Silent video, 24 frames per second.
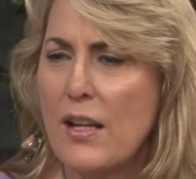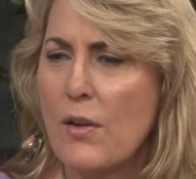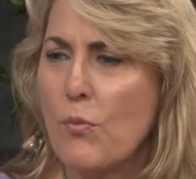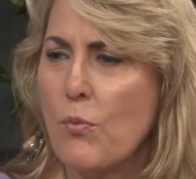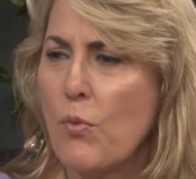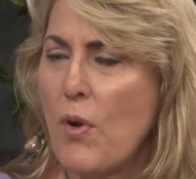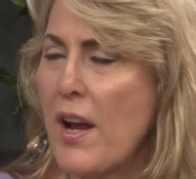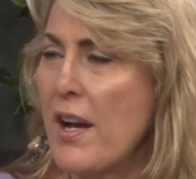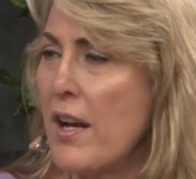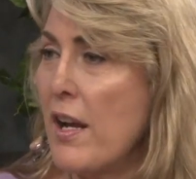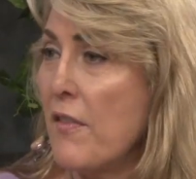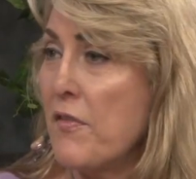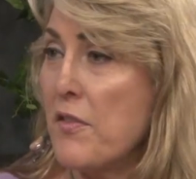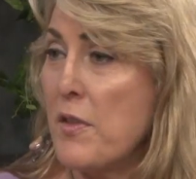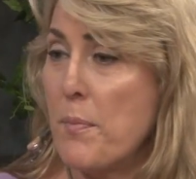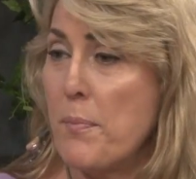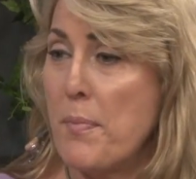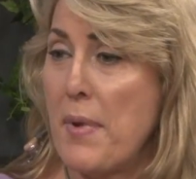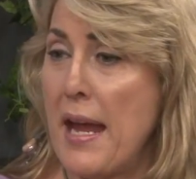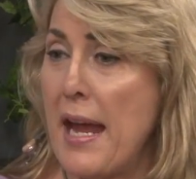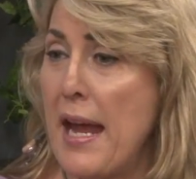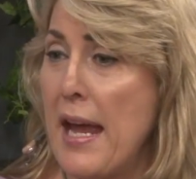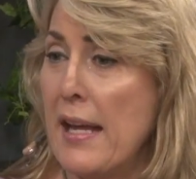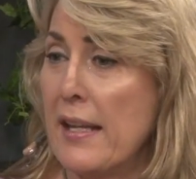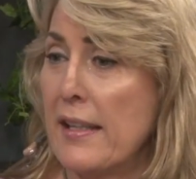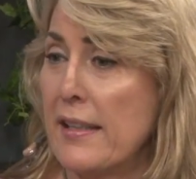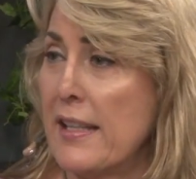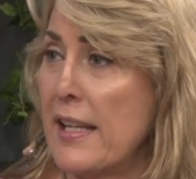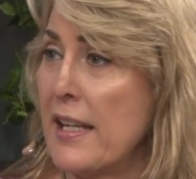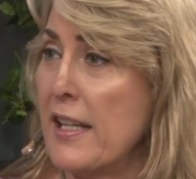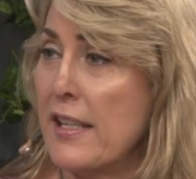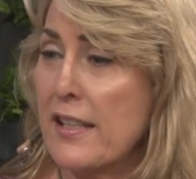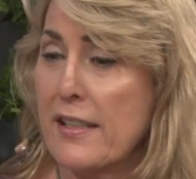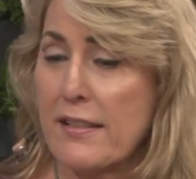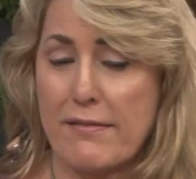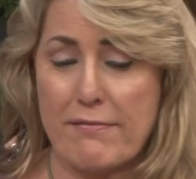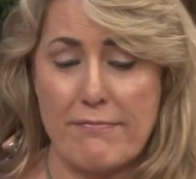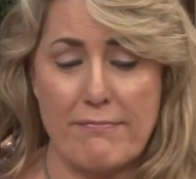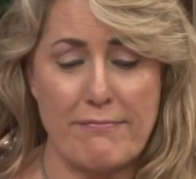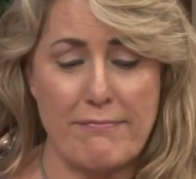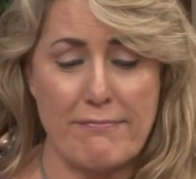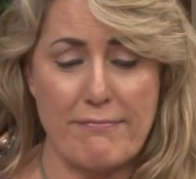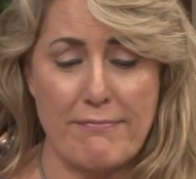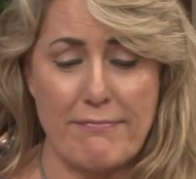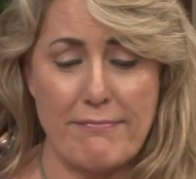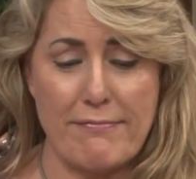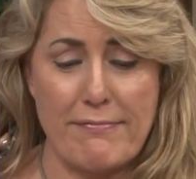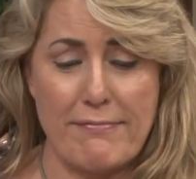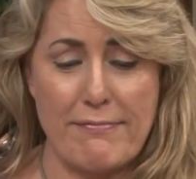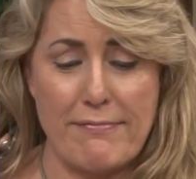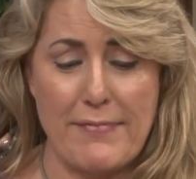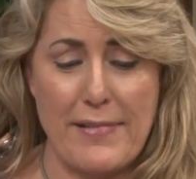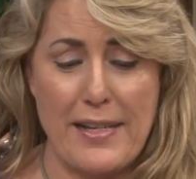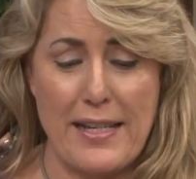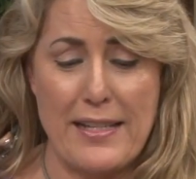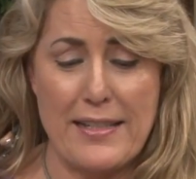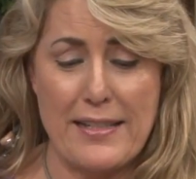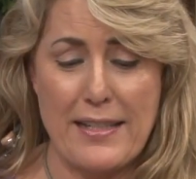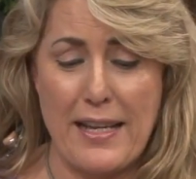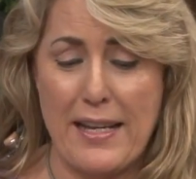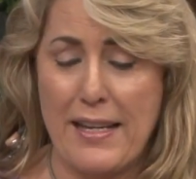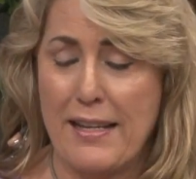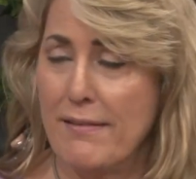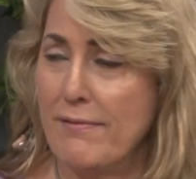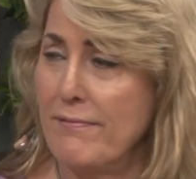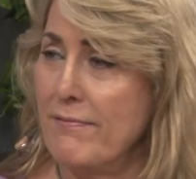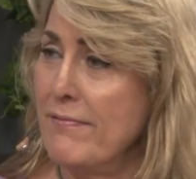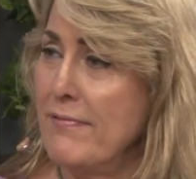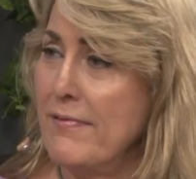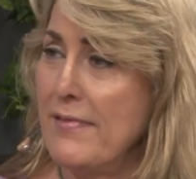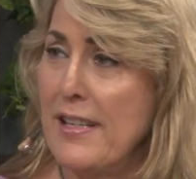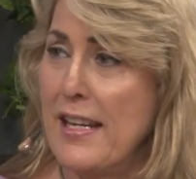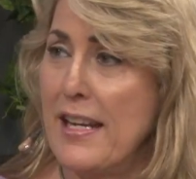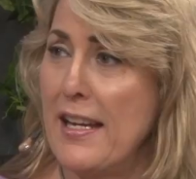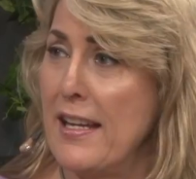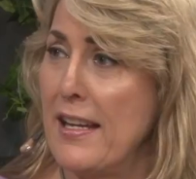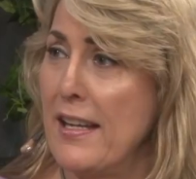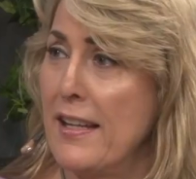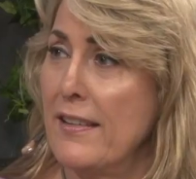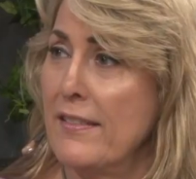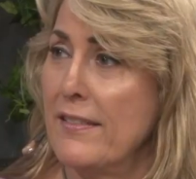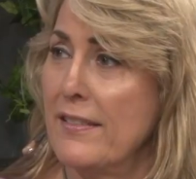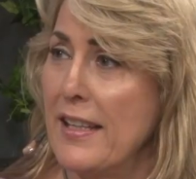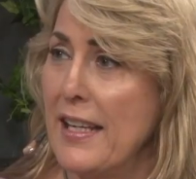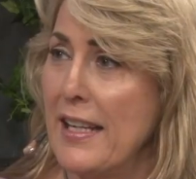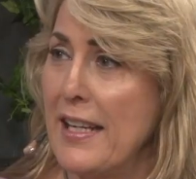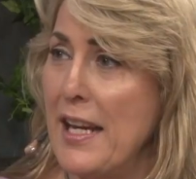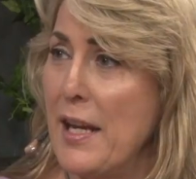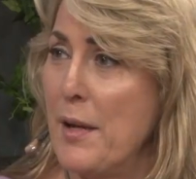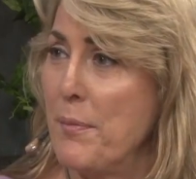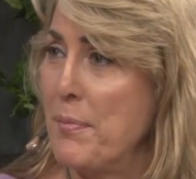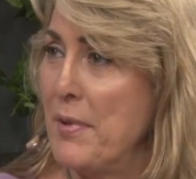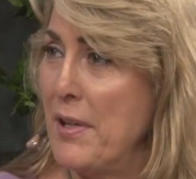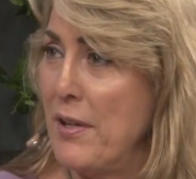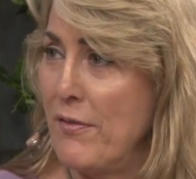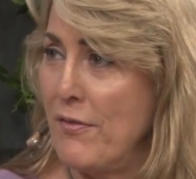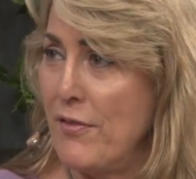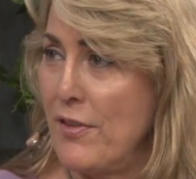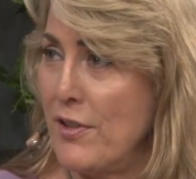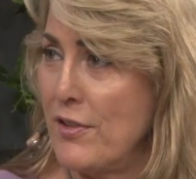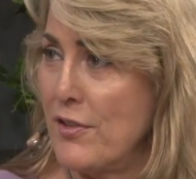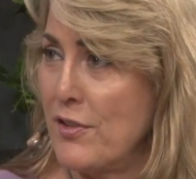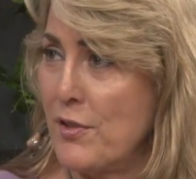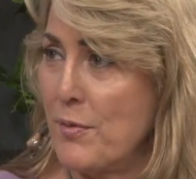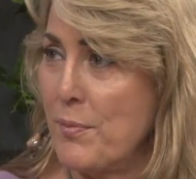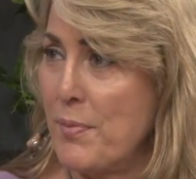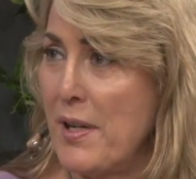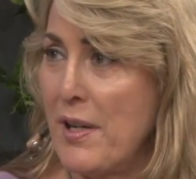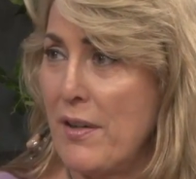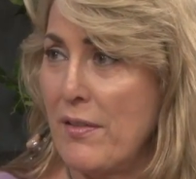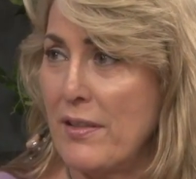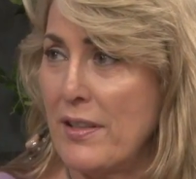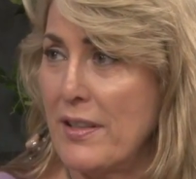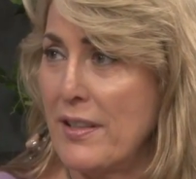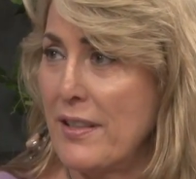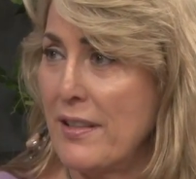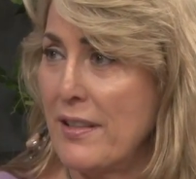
right off the bat that is they can't be a foster parent?